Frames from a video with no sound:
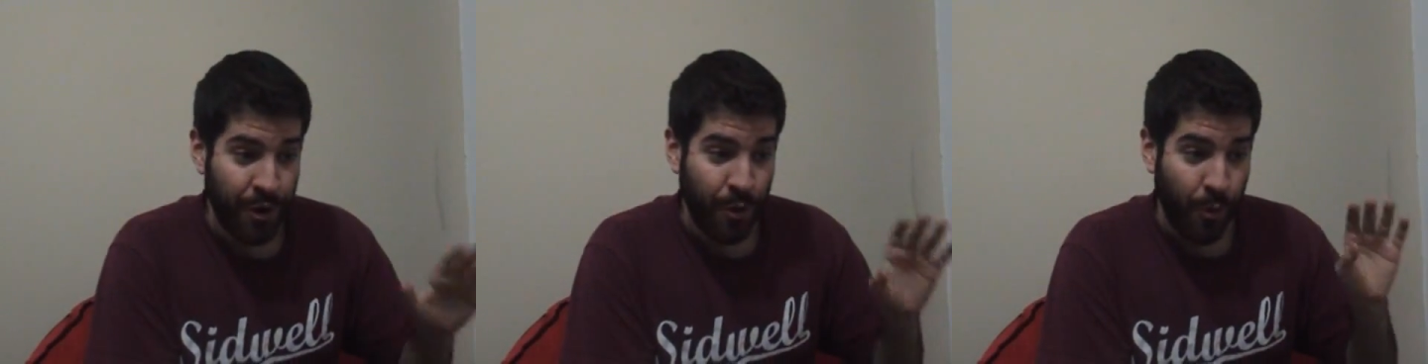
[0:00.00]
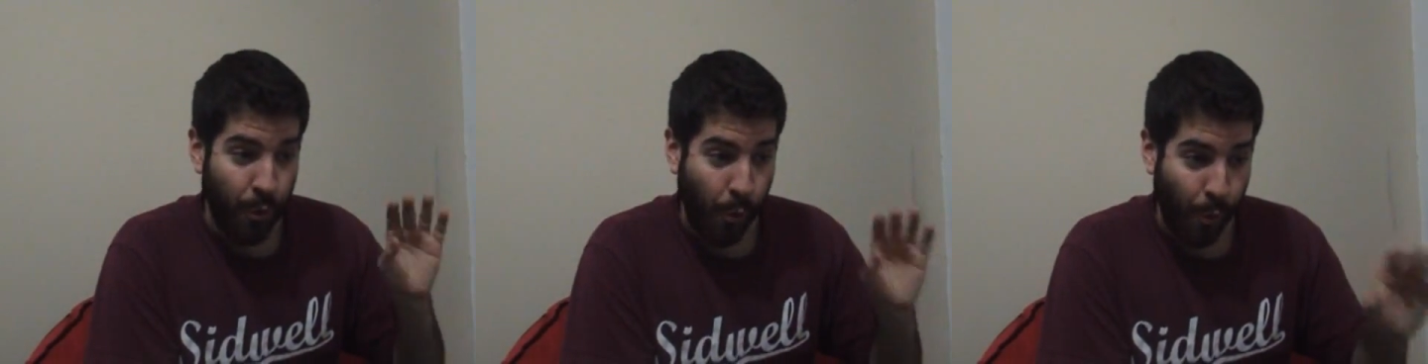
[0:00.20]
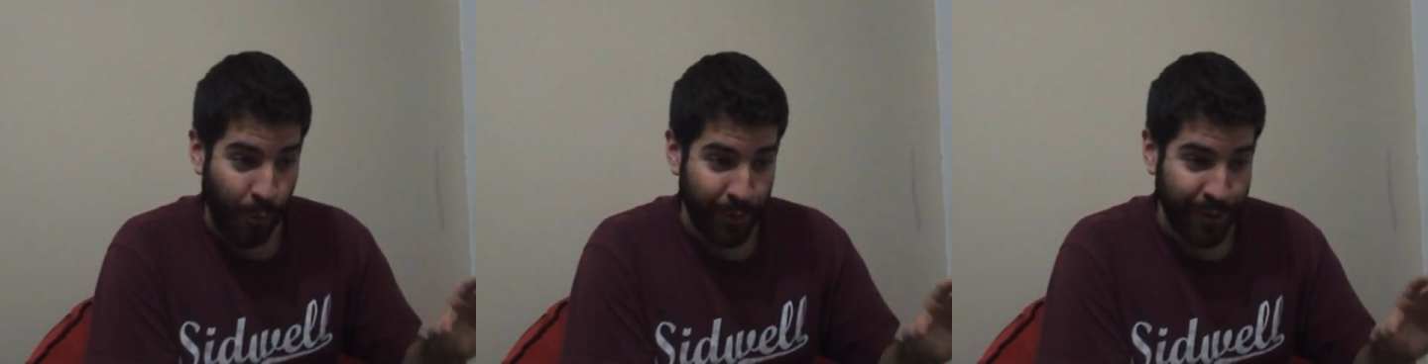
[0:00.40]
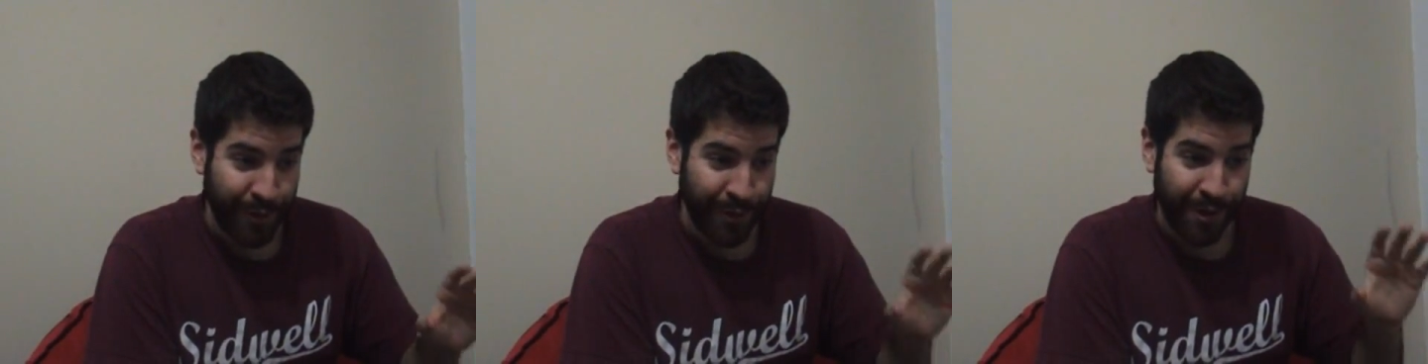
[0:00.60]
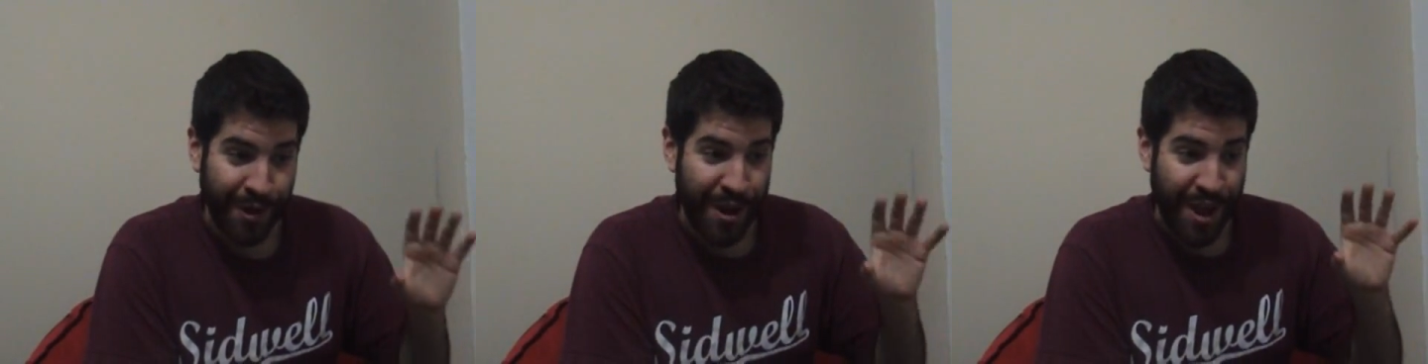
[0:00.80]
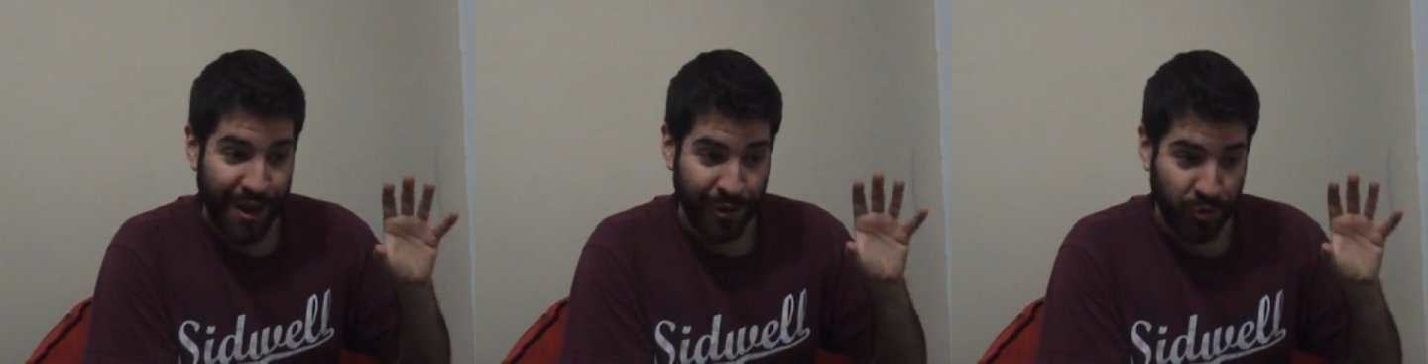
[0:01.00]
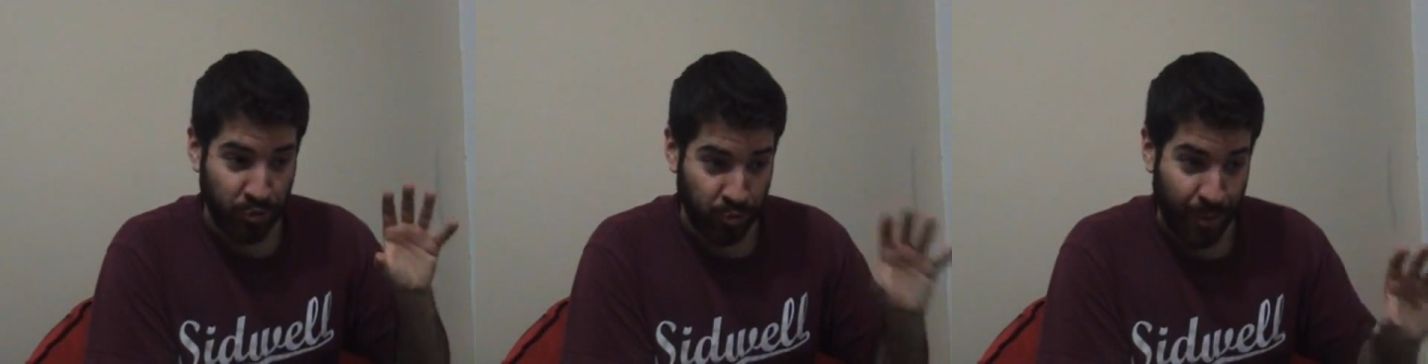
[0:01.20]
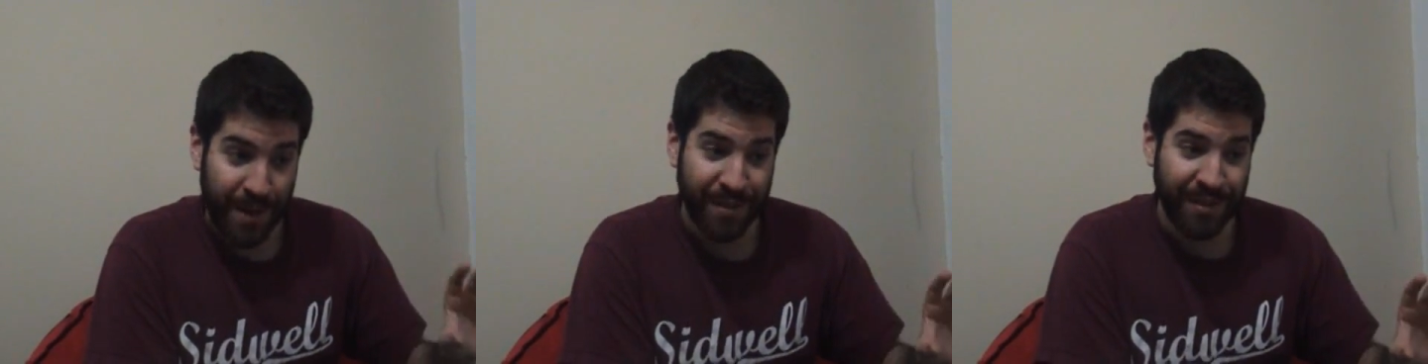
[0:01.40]
hornier and
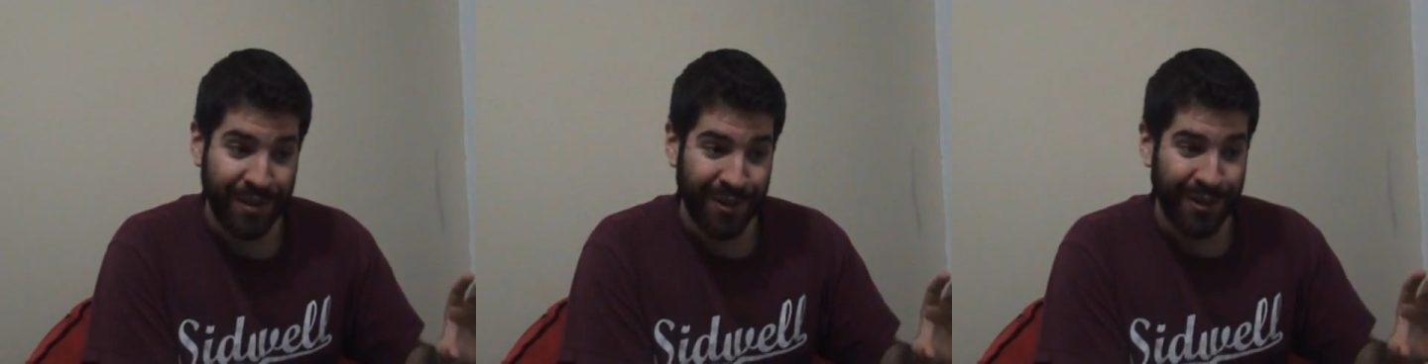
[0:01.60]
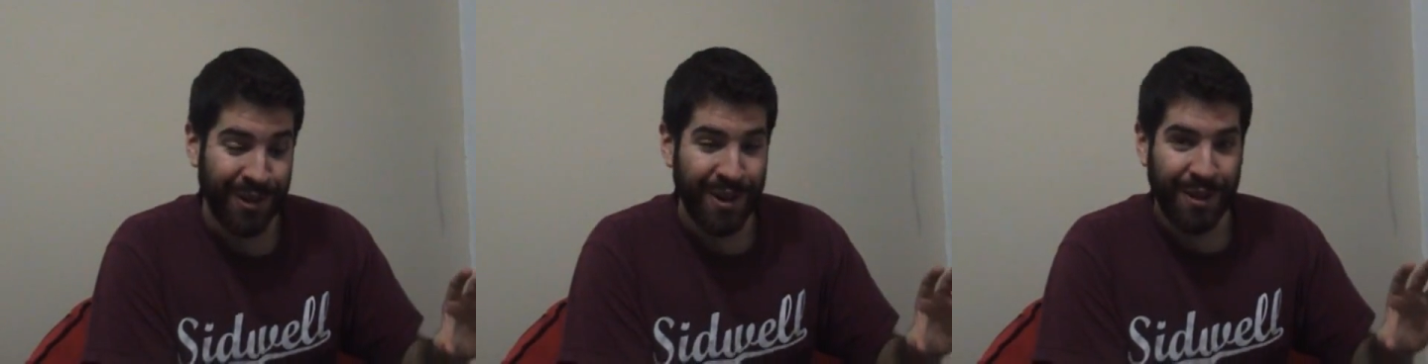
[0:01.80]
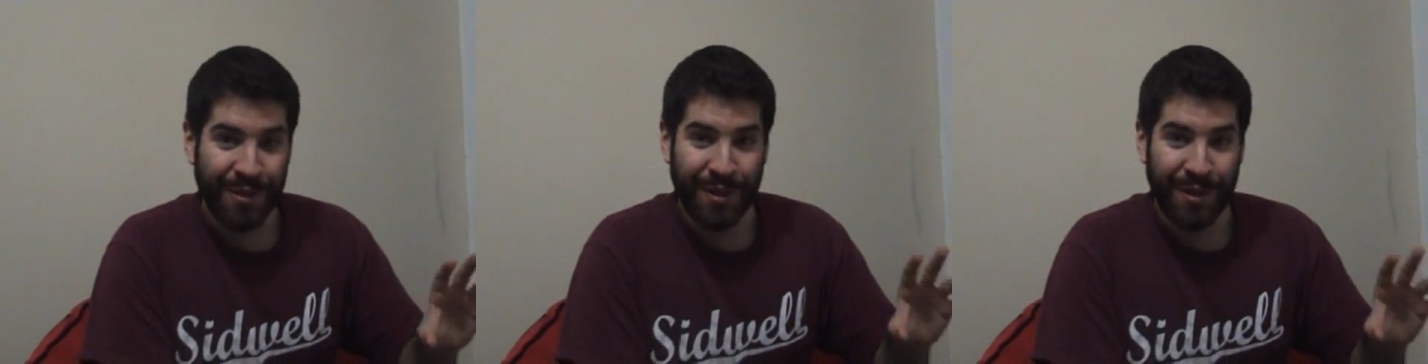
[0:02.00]
crazier